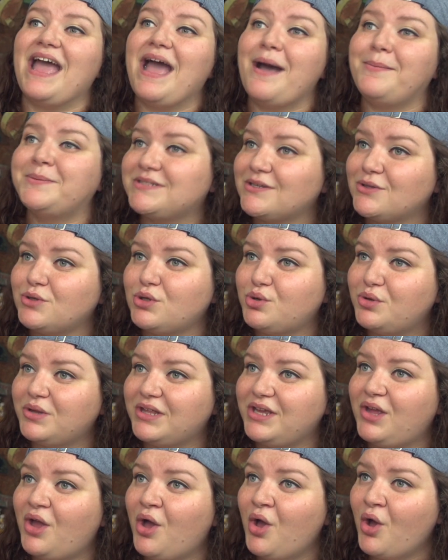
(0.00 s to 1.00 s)

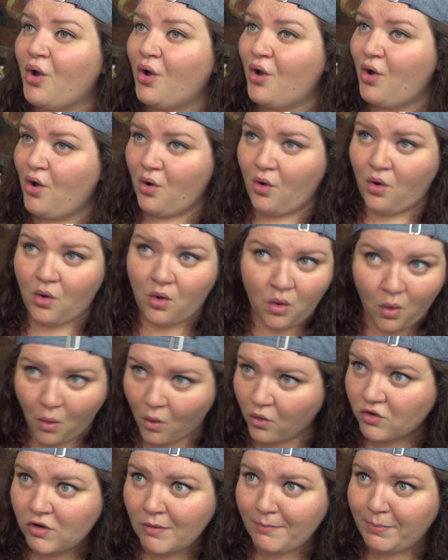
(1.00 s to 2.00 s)
absolutely
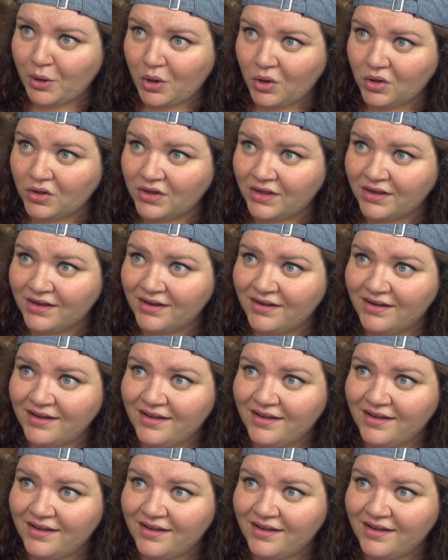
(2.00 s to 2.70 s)
horrible.